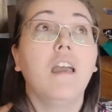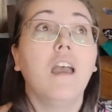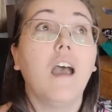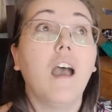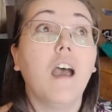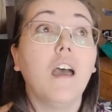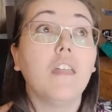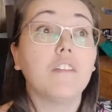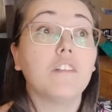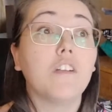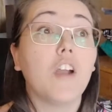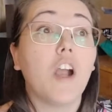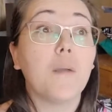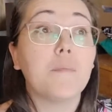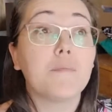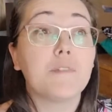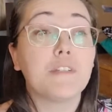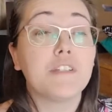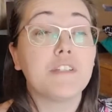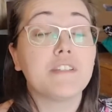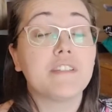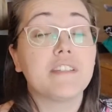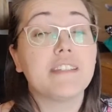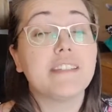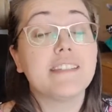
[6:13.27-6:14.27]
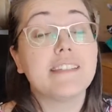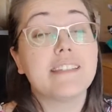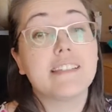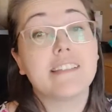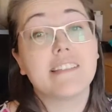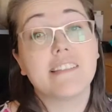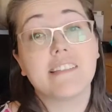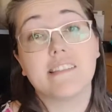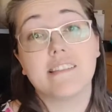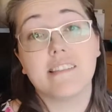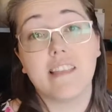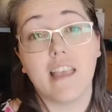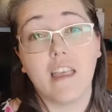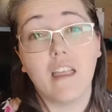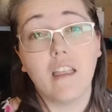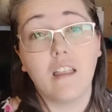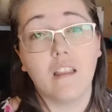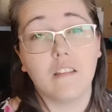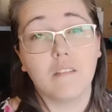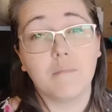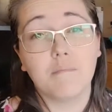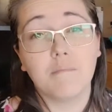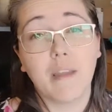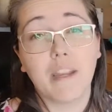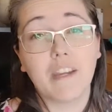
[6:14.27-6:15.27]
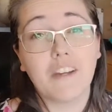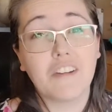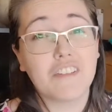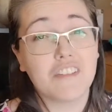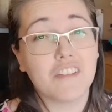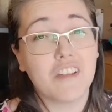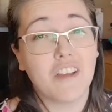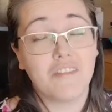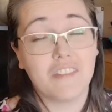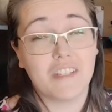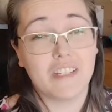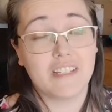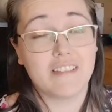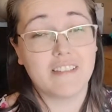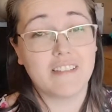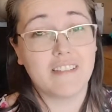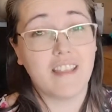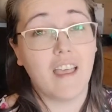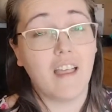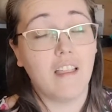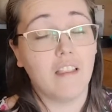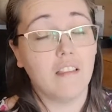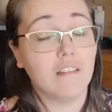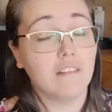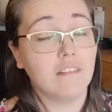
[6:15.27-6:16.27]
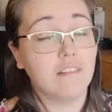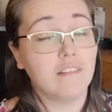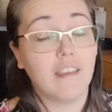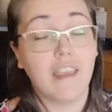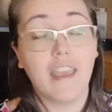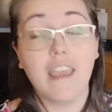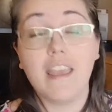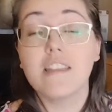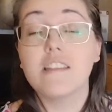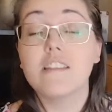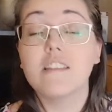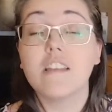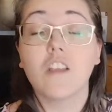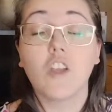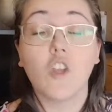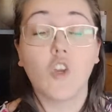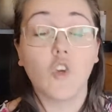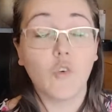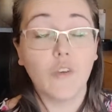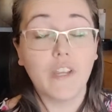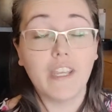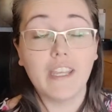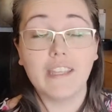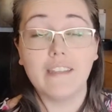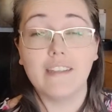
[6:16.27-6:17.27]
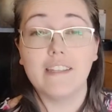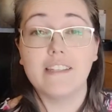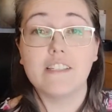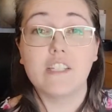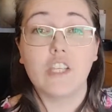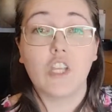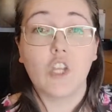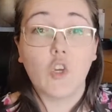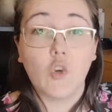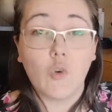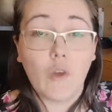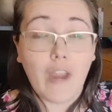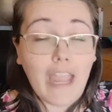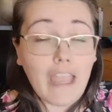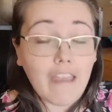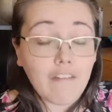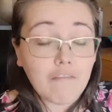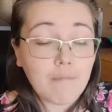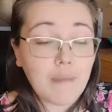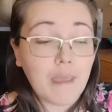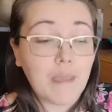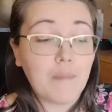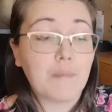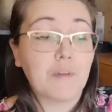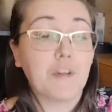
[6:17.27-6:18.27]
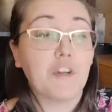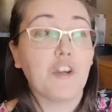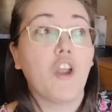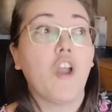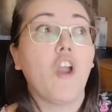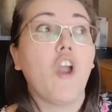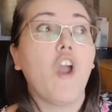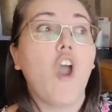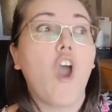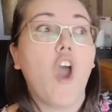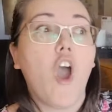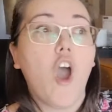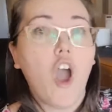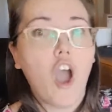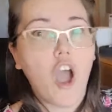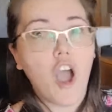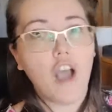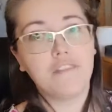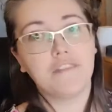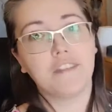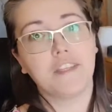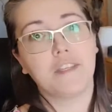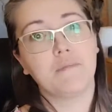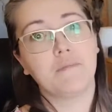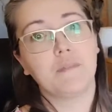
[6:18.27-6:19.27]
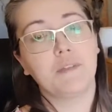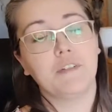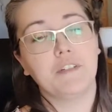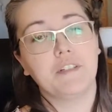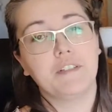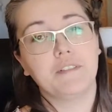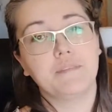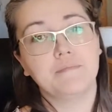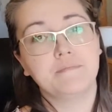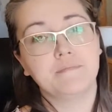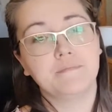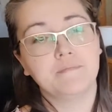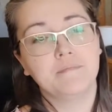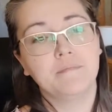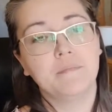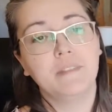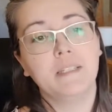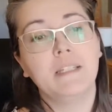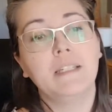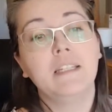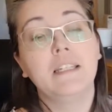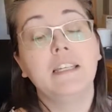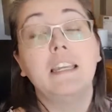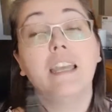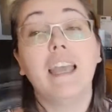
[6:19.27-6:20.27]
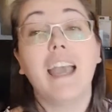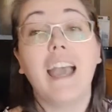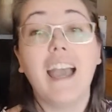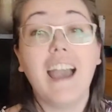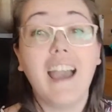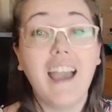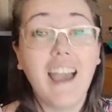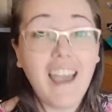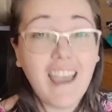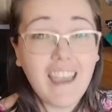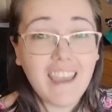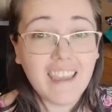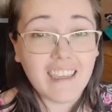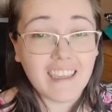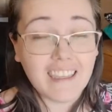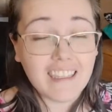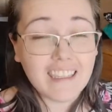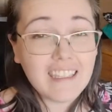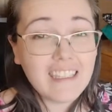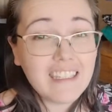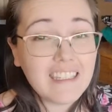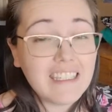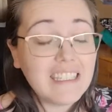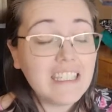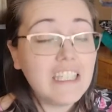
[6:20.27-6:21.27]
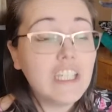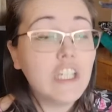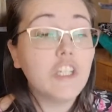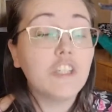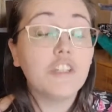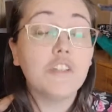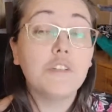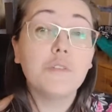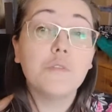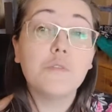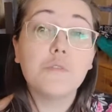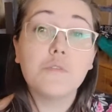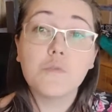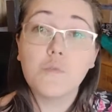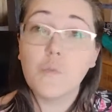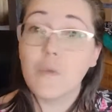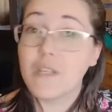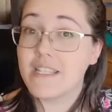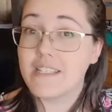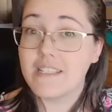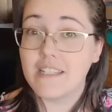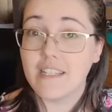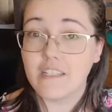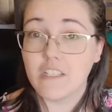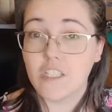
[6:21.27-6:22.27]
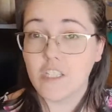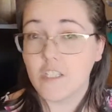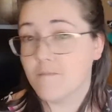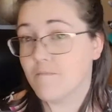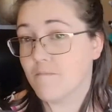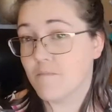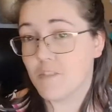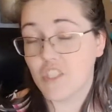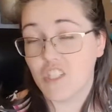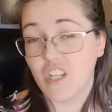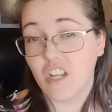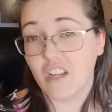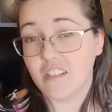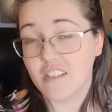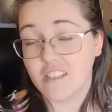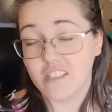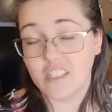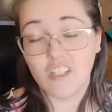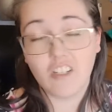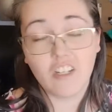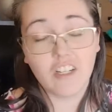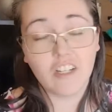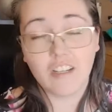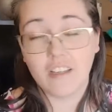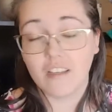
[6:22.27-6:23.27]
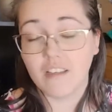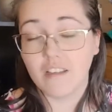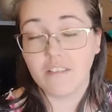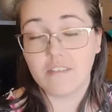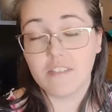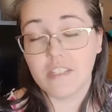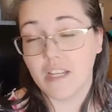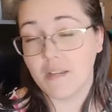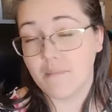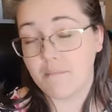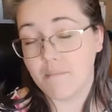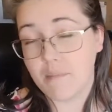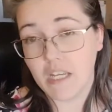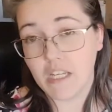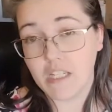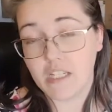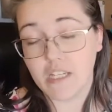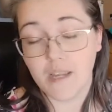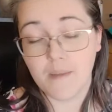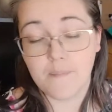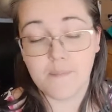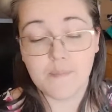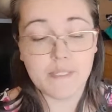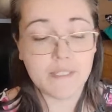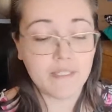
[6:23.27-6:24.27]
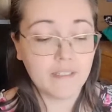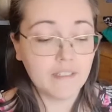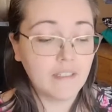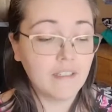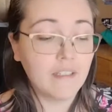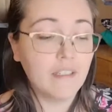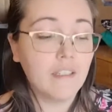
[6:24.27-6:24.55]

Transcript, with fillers: Other options is Excel, Microsoft Excel. It's a grid, it's a graph paper on the computer. I use WinStitch. It's not a secret. I've said it many times.